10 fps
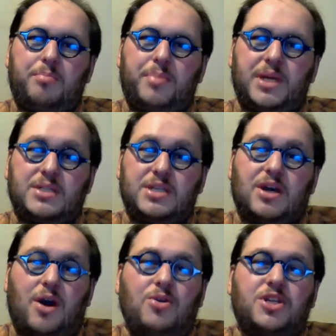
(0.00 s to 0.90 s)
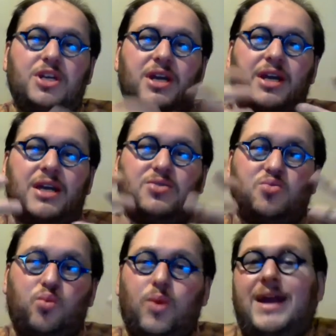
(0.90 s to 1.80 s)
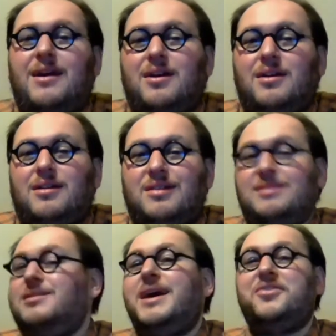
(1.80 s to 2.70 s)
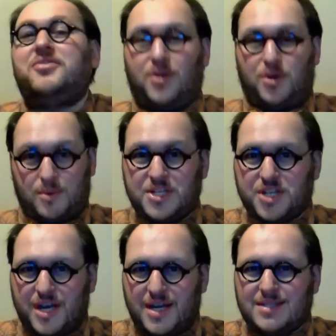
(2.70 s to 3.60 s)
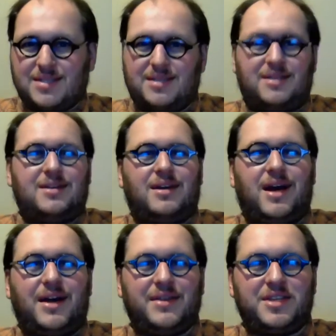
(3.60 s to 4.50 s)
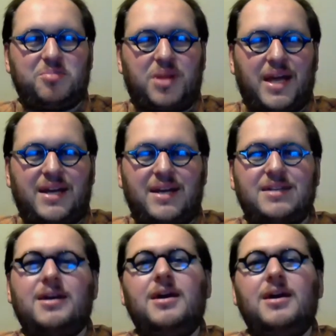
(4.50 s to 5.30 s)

because the ocean is where life originates on this planet.